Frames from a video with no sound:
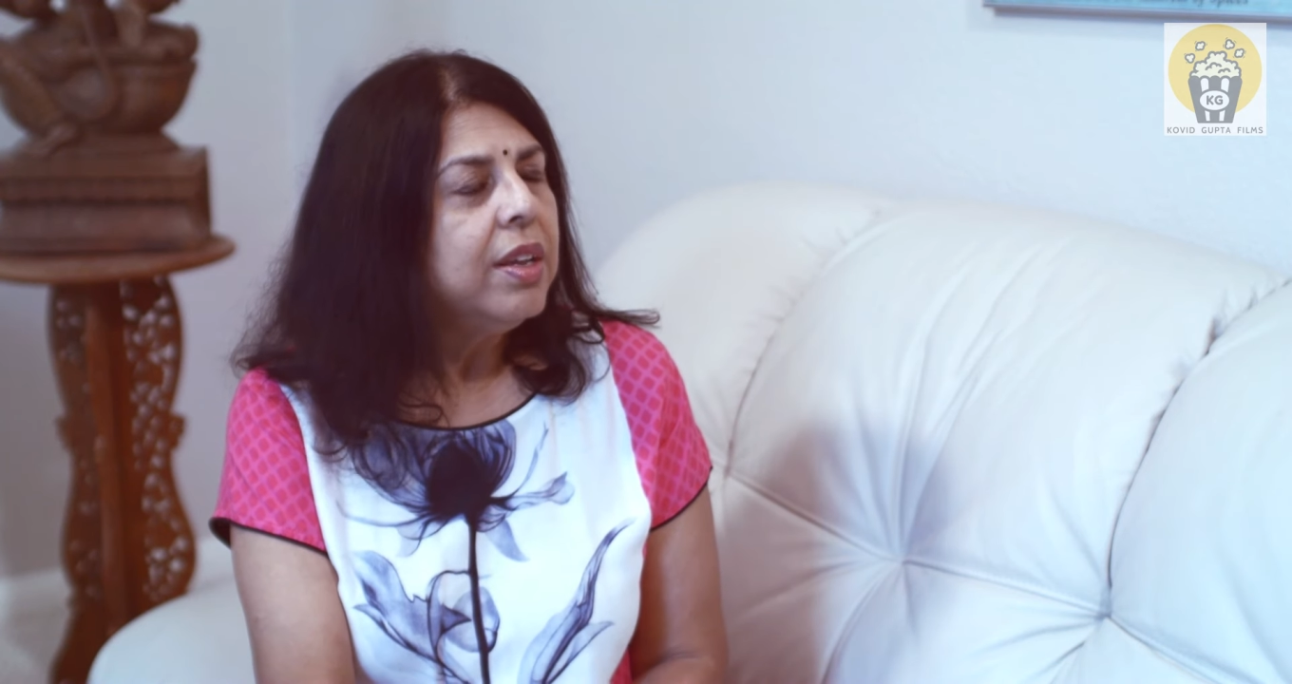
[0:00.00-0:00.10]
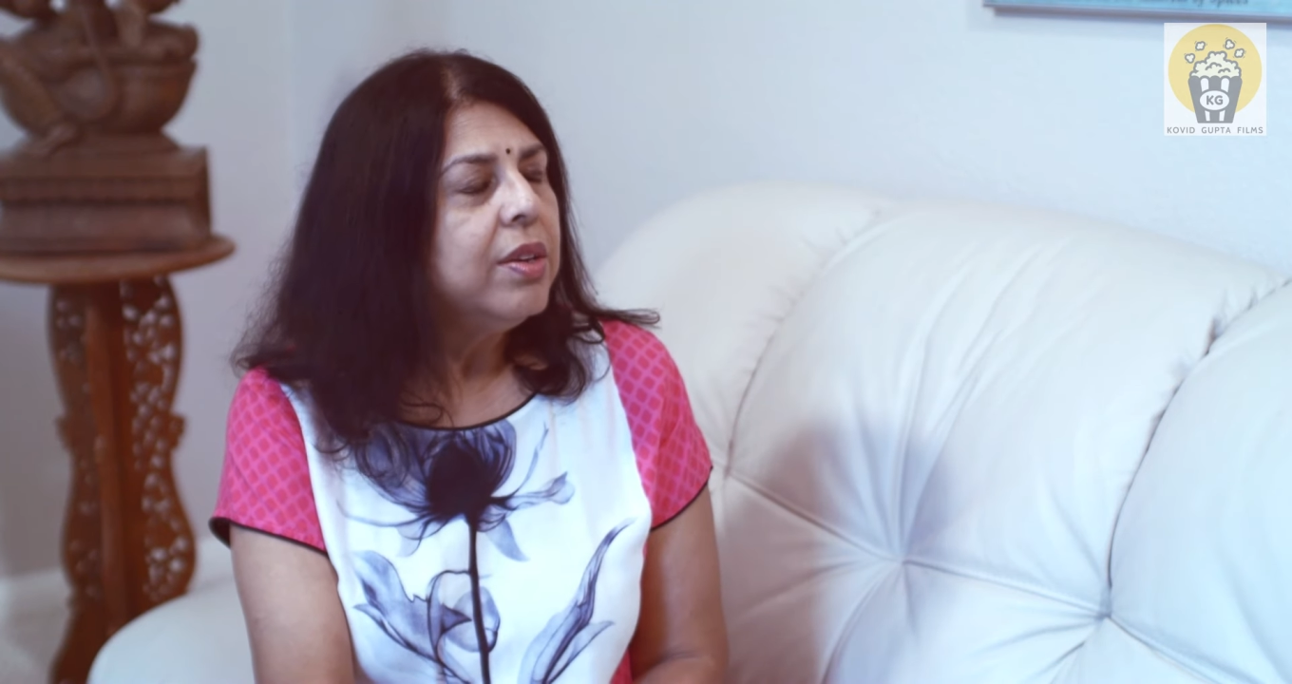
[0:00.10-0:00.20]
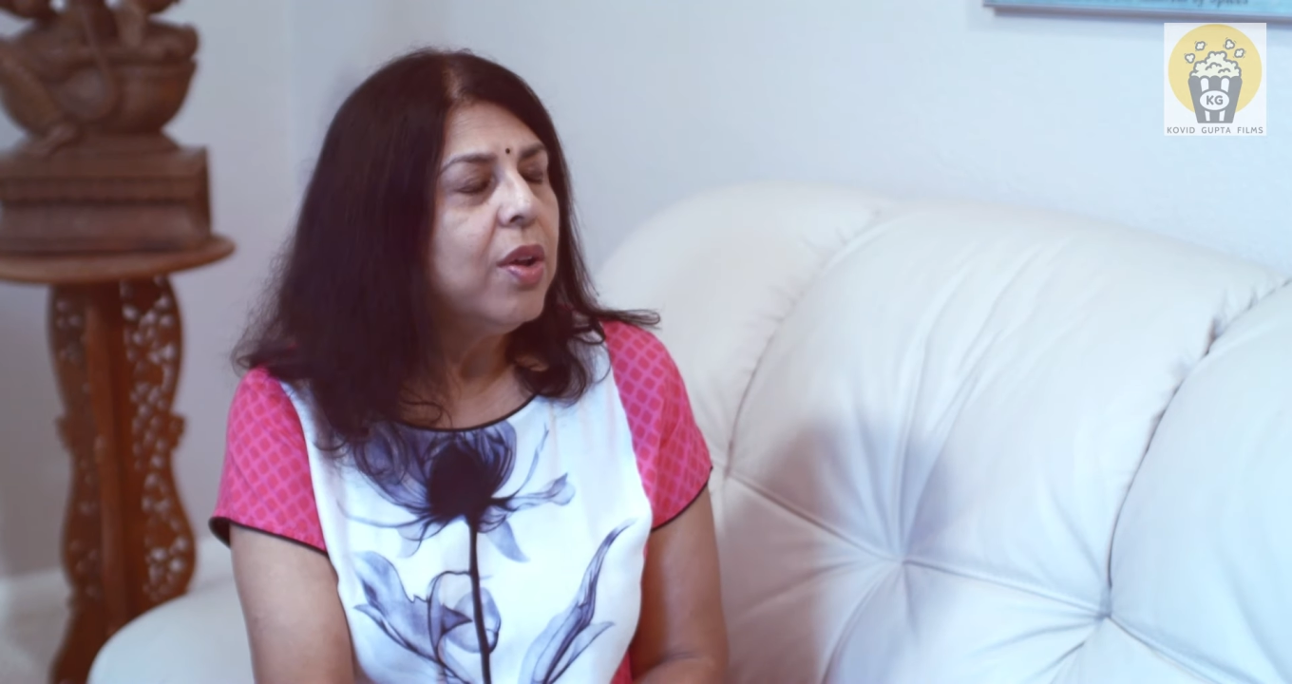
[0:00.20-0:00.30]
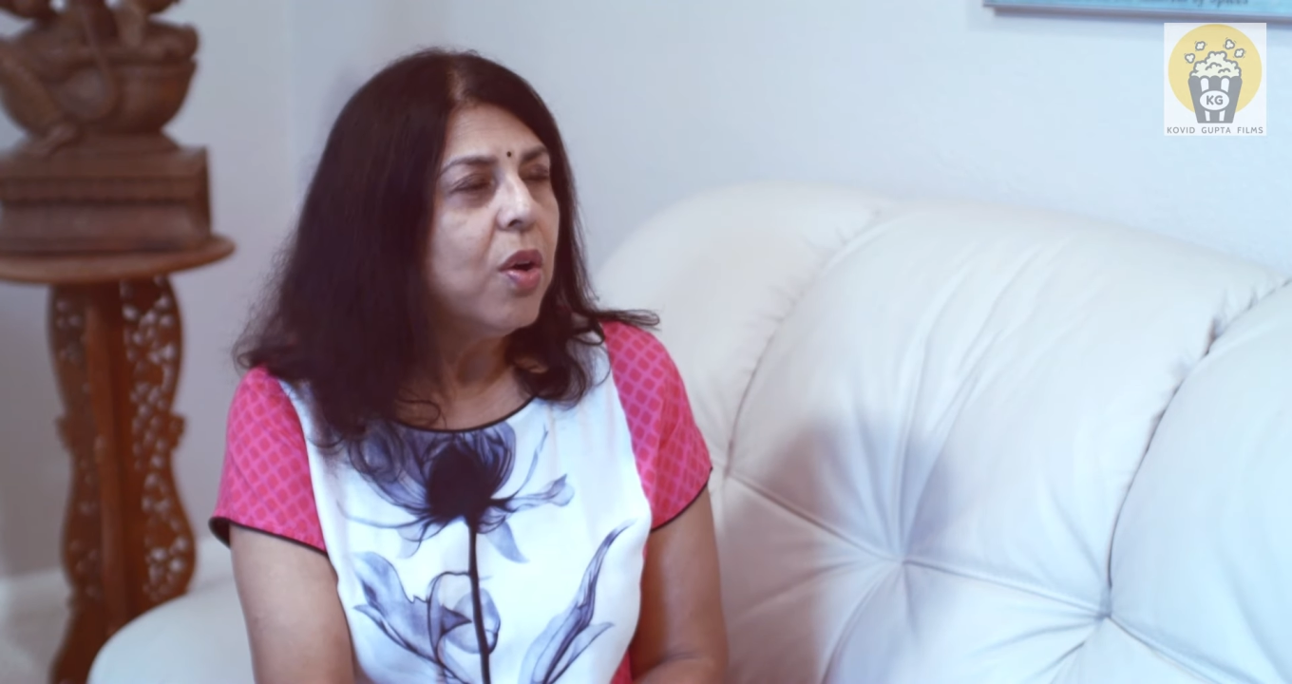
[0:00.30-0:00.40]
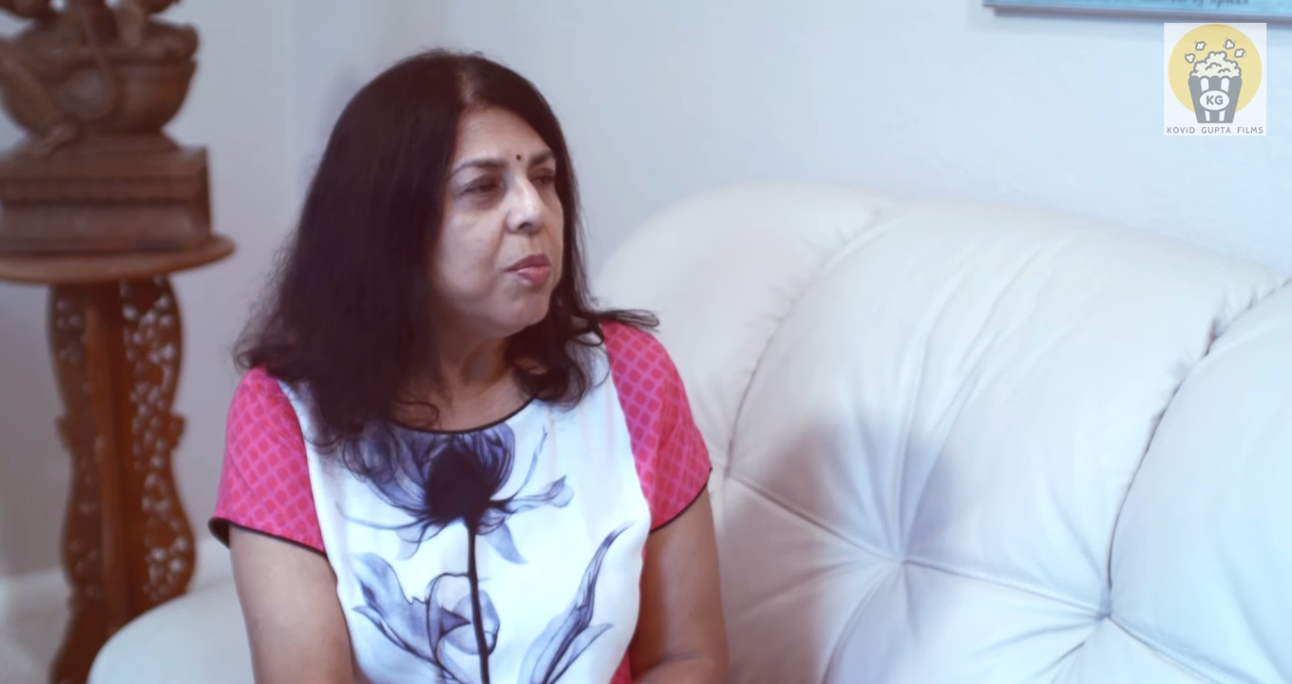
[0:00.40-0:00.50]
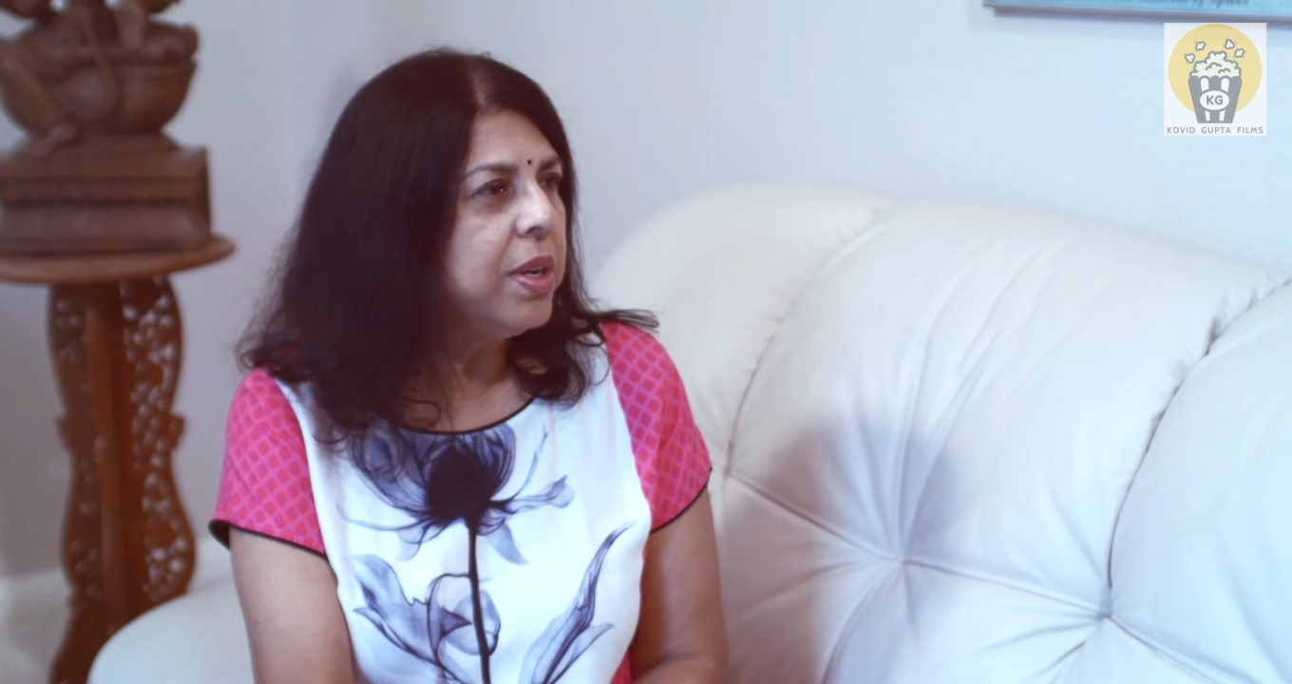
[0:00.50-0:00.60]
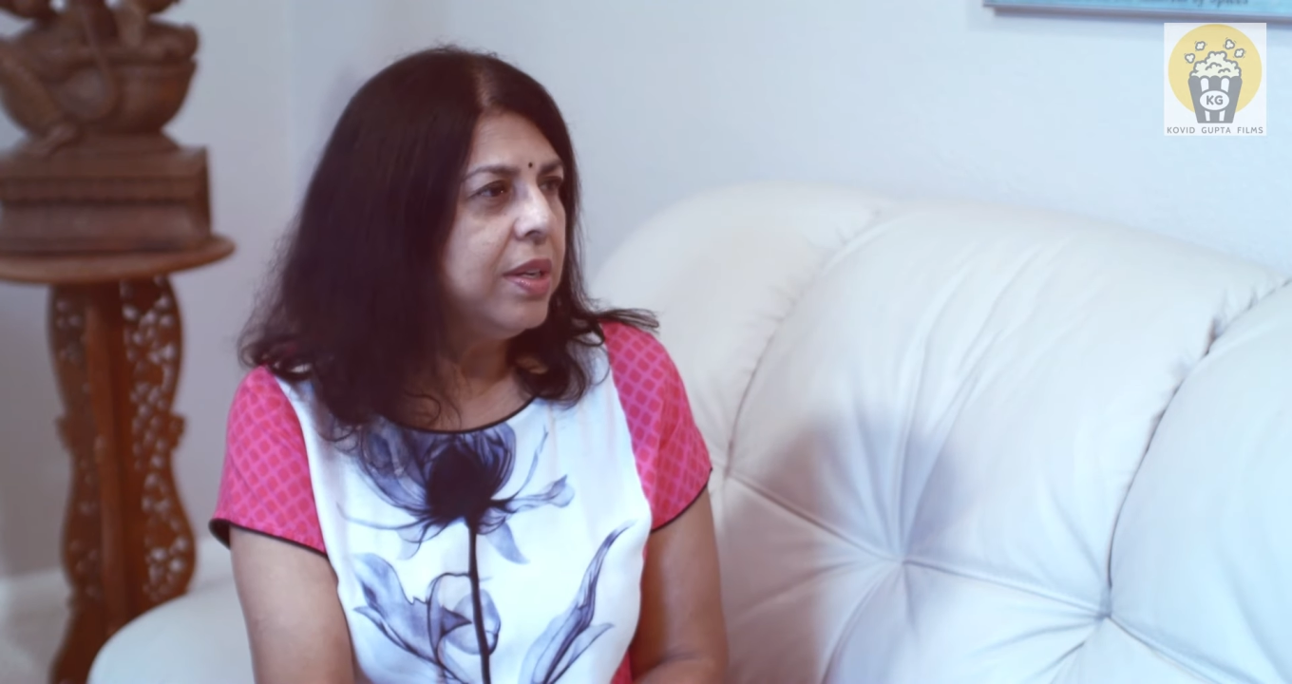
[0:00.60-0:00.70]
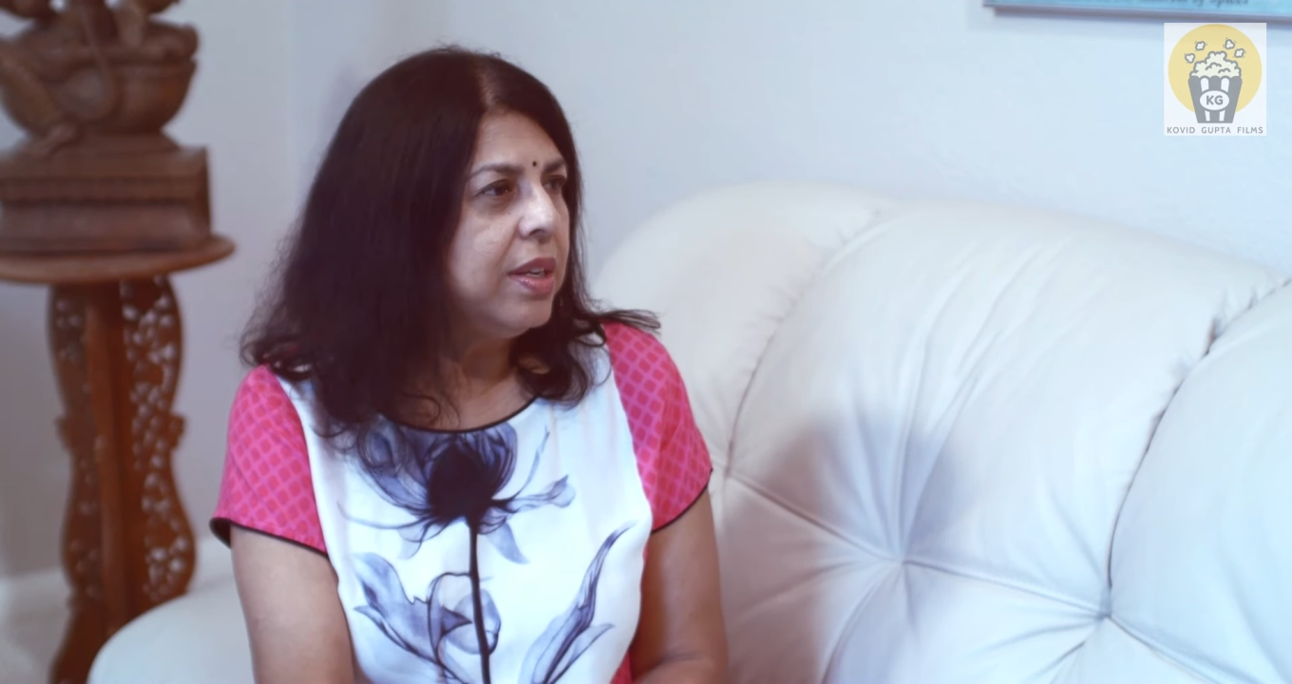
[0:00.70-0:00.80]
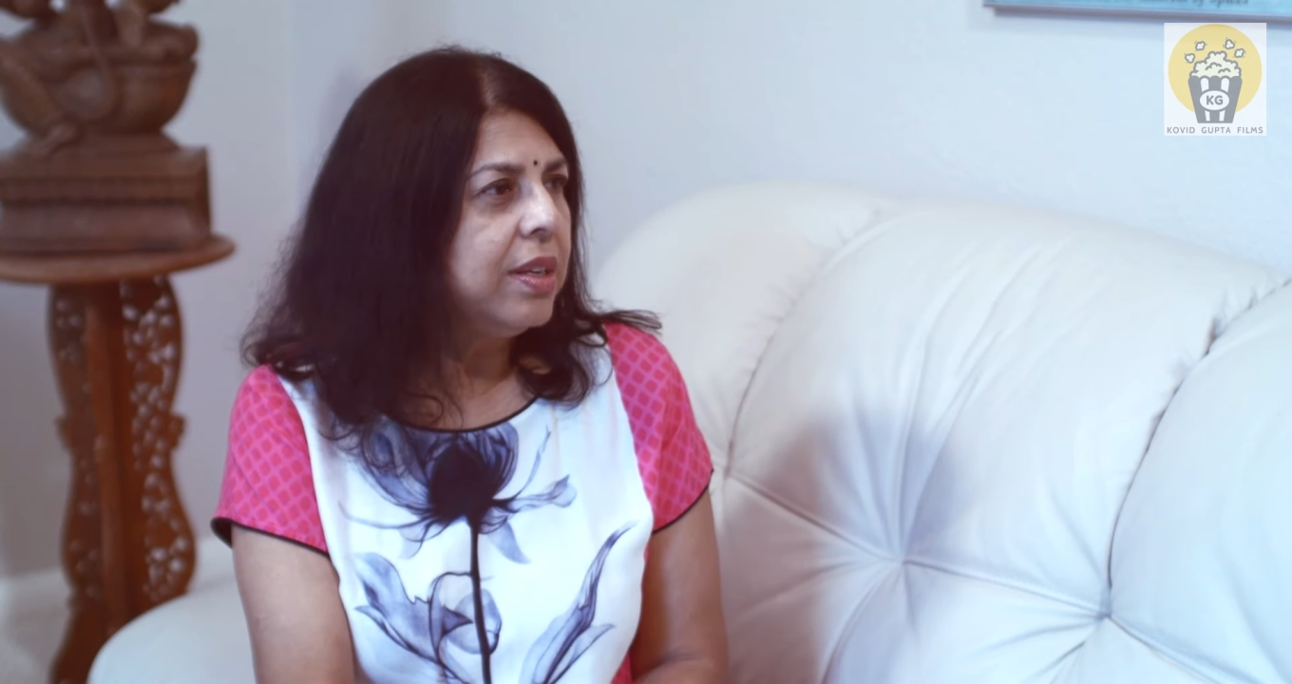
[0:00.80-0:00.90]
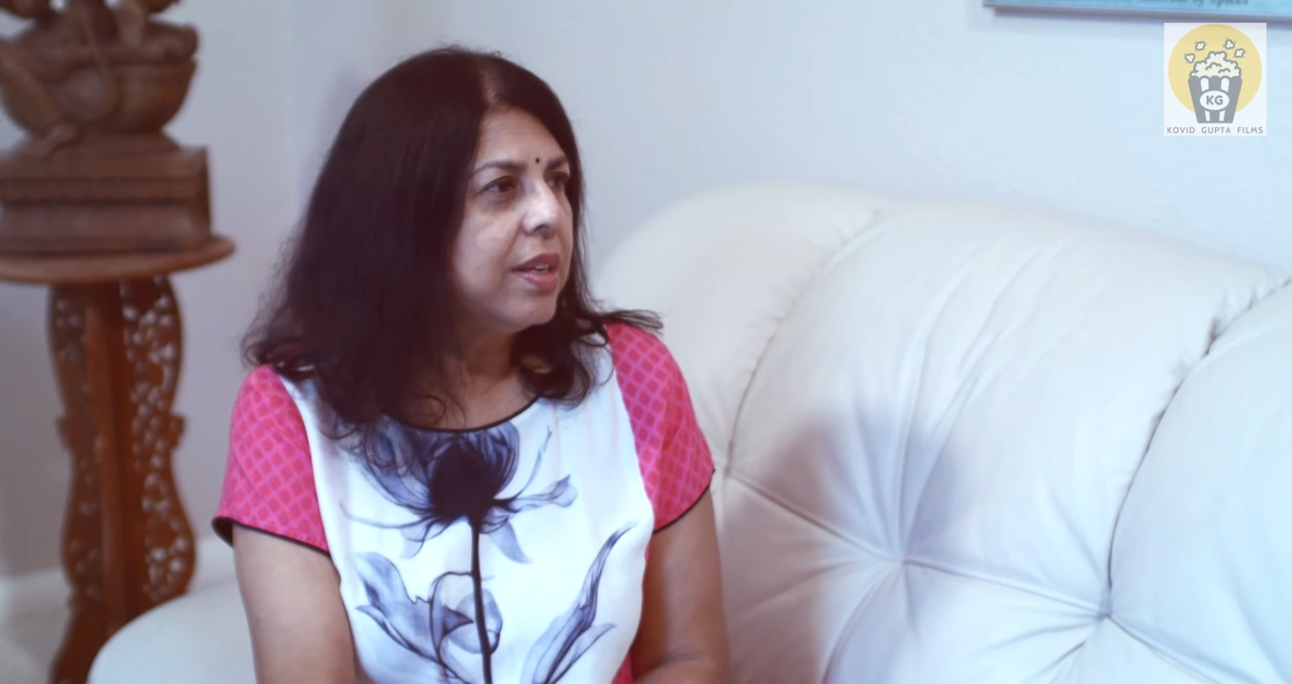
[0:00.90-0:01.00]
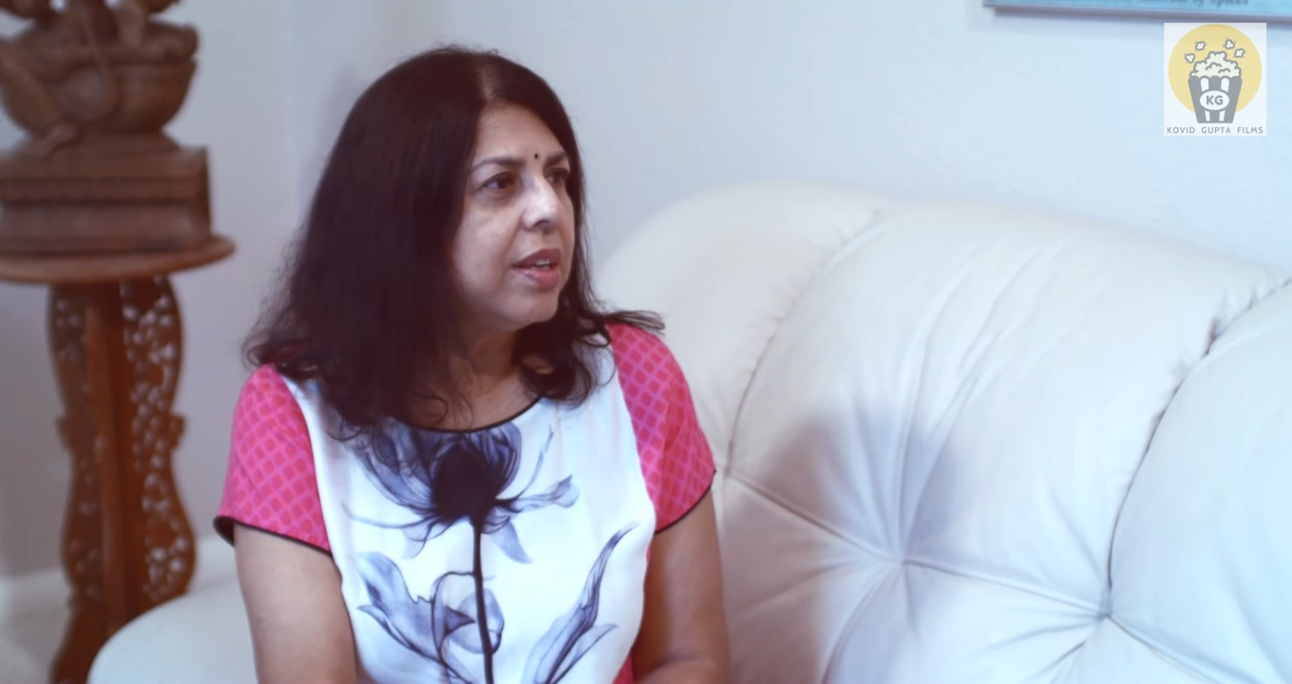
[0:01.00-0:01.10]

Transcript: nobody